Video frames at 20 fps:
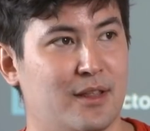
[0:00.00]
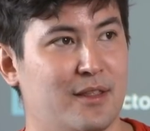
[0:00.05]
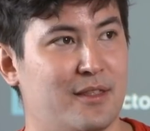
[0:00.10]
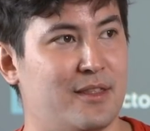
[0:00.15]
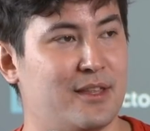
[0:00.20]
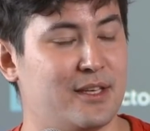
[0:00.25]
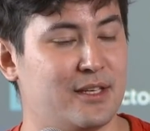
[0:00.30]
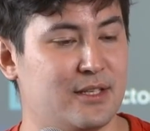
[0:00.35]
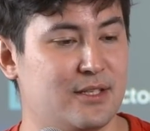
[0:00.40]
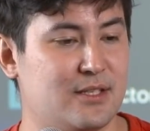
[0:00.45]

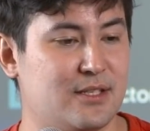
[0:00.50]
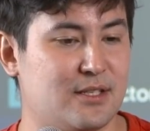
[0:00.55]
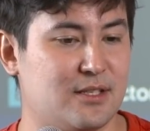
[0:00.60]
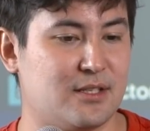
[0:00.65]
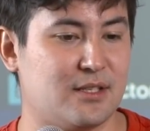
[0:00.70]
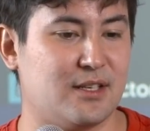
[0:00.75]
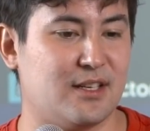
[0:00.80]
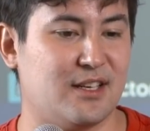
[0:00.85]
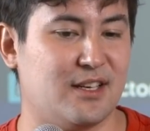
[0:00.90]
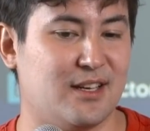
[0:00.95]

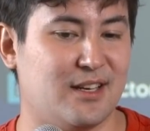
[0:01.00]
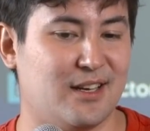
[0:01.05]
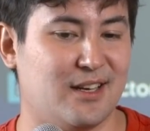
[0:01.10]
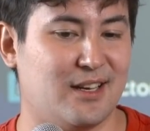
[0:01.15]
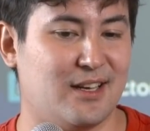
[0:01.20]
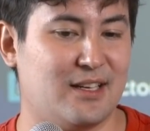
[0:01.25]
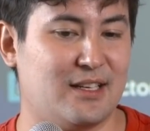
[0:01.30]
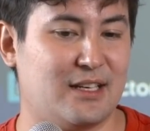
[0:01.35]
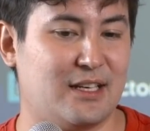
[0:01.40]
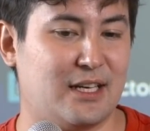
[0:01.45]
this
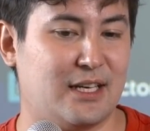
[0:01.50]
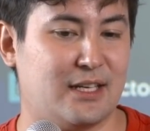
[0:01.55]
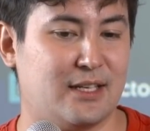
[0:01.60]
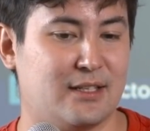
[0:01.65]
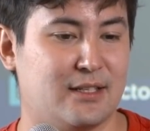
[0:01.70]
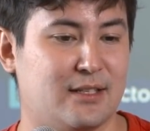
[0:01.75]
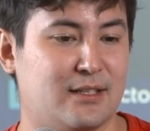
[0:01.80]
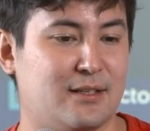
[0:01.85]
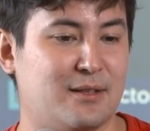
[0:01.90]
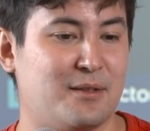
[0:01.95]

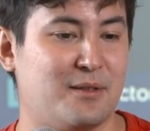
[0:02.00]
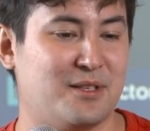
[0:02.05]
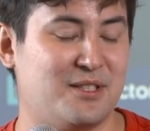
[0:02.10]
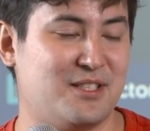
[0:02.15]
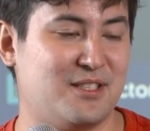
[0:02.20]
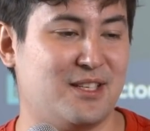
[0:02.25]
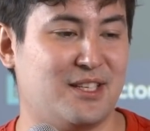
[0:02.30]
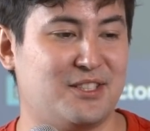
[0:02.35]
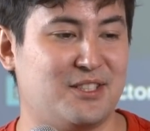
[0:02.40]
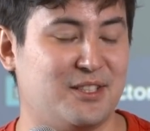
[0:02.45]

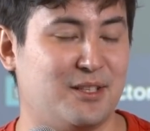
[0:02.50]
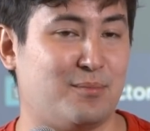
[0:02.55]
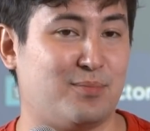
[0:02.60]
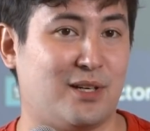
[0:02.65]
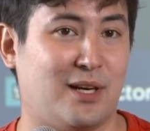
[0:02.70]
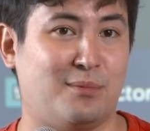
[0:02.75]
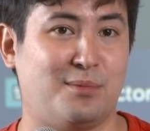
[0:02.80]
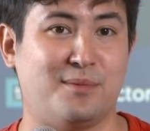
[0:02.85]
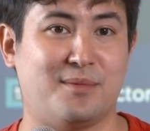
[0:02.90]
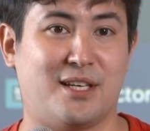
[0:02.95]
is actually a
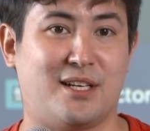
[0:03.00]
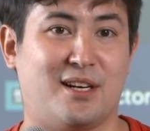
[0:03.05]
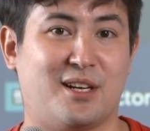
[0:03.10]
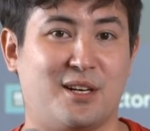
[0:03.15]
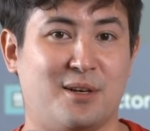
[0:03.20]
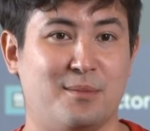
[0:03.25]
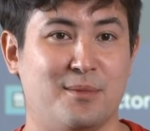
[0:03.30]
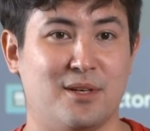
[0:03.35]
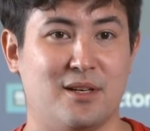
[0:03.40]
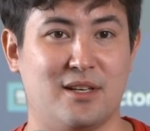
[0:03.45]
problem that our
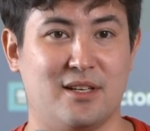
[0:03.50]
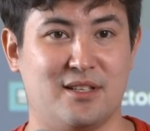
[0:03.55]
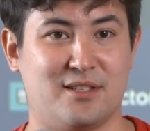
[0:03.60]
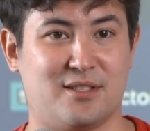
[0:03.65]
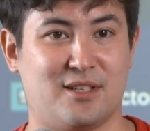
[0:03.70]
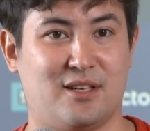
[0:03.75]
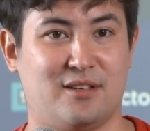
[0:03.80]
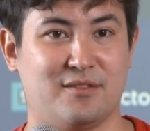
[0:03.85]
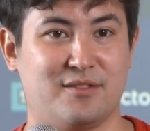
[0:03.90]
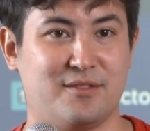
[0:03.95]
community
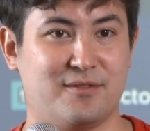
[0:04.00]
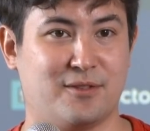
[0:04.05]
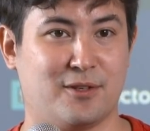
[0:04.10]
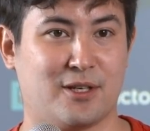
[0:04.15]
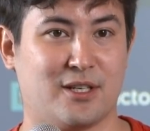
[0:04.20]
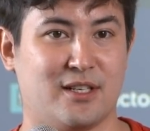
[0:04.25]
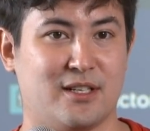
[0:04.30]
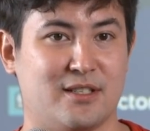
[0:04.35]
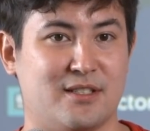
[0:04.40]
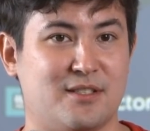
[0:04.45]
solved
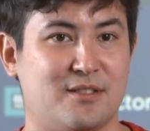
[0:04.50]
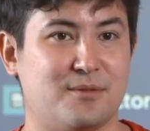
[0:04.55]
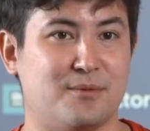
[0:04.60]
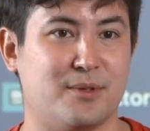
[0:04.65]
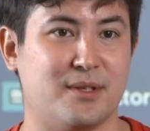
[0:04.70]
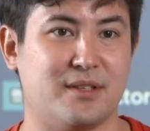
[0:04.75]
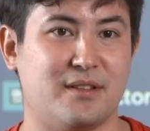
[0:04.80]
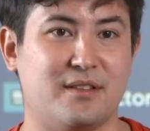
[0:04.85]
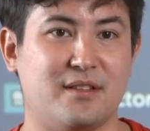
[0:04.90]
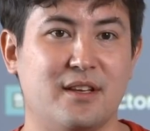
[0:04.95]
for us
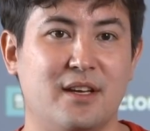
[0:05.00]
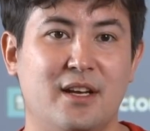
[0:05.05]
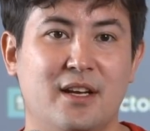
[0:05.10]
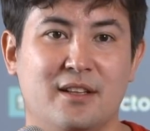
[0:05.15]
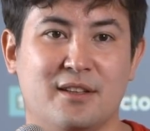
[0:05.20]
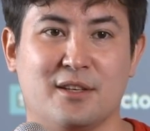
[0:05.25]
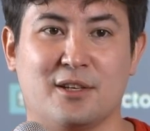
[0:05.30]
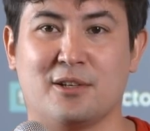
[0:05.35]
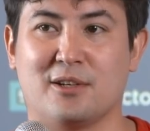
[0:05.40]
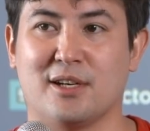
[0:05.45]
with
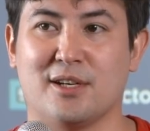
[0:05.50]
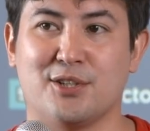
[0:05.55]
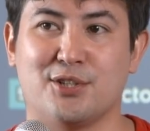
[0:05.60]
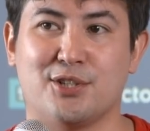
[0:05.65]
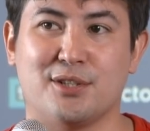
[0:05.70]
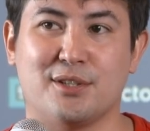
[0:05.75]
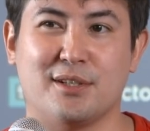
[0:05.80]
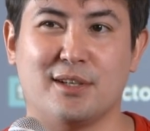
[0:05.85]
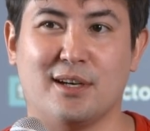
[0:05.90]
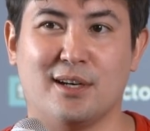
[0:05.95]
the
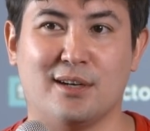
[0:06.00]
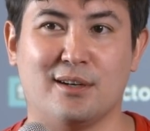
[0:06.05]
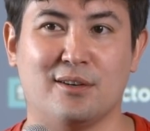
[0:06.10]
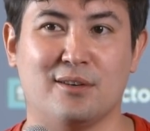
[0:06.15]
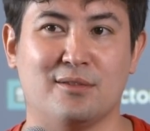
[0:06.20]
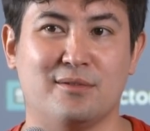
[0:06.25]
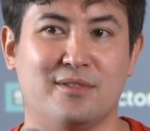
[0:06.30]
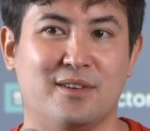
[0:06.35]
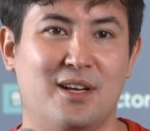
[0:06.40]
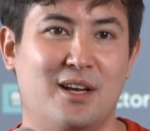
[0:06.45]
creation
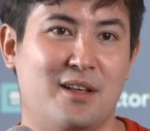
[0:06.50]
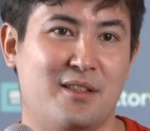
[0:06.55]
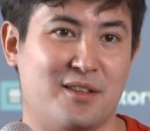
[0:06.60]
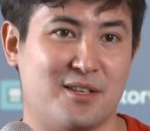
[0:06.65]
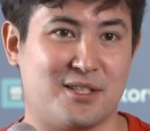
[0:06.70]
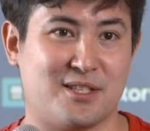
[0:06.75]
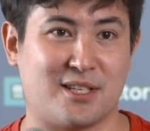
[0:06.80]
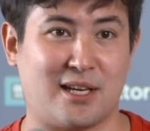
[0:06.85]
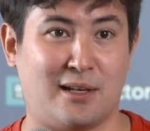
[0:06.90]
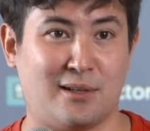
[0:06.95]
of the
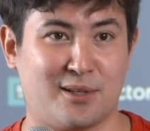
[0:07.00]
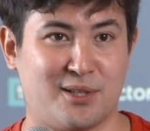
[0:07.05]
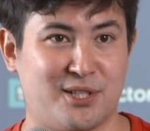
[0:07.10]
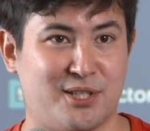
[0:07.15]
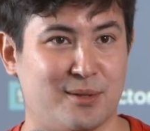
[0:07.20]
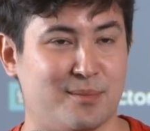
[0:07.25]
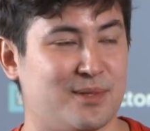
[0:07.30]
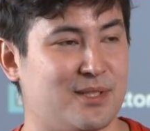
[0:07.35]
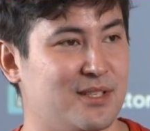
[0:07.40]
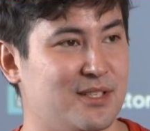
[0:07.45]

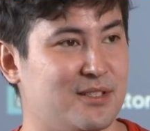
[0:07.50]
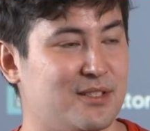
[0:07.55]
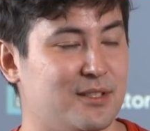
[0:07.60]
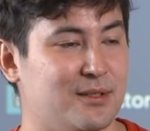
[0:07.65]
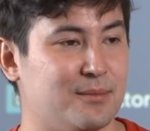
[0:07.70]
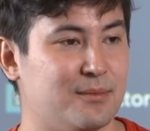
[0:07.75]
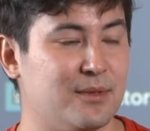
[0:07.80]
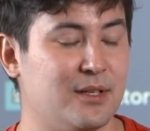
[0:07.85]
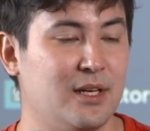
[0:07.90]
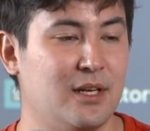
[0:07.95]
scholarship
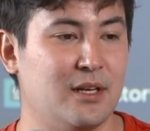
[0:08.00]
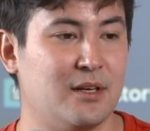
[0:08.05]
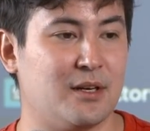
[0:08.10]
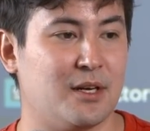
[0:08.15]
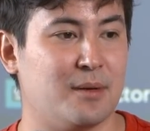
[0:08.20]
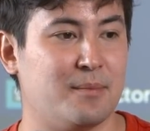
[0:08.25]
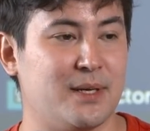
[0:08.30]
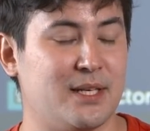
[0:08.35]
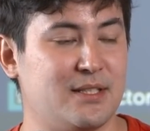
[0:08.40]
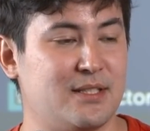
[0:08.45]
system.
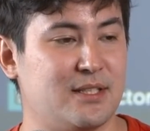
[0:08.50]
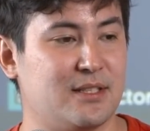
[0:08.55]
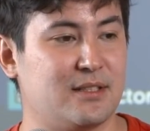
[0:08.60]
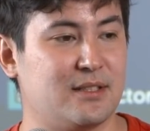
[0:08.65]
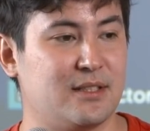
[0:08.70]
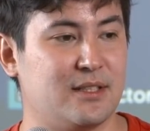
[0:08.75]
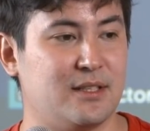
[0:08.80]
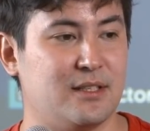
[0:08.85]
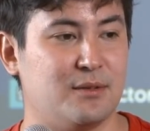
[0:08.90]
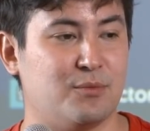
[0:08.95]
Right?
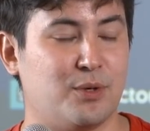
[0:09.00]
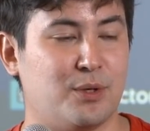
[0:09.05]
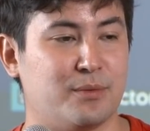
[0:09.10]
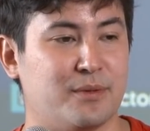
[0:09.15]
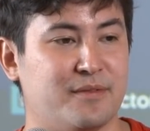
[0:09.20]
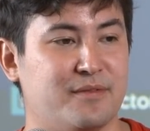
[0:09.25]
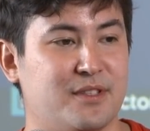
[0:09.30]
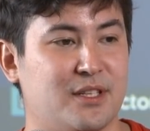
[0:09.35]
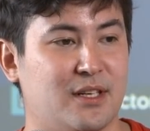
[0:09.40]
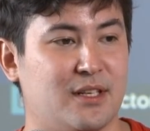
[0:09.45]
Basically, what
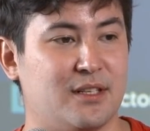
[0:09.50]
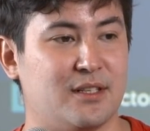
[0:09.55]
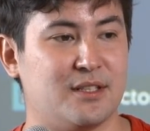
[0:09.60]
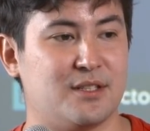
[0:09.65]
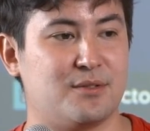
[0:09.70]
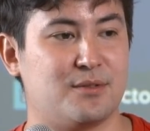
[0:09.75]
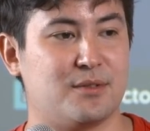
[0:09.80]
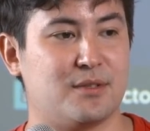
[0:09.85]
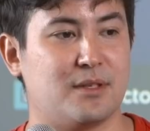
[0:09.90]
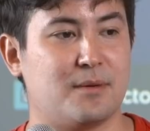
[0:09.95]
we've done
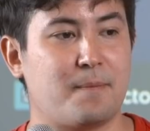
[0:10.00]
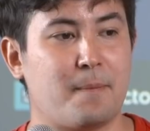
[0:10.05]
is